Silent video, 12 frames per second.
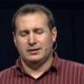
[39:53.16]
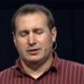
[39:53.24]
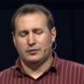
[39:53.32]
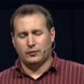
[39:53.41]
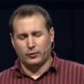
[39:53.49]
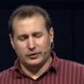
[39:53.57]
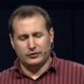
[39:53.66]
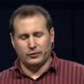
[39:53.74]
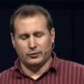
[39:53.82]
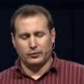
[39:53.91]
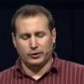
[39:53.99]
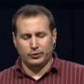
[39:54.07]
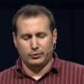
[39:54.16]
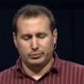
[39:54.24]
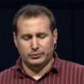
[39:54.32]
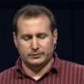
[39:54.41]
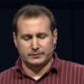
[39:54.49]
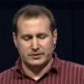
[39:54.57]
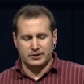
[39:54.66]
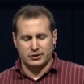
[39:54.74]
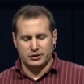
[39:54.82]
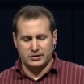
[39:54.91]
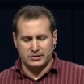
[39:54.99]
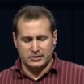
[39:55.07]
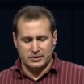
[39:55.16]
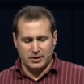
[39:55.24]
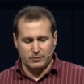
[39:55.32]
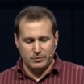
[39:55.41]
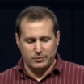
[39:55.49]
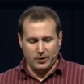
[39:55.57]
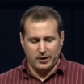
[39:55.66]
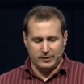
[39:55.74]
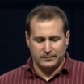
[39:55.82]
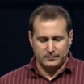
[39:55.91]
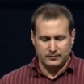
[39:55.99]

and for eternal hope. It's in Jesus' name we pray.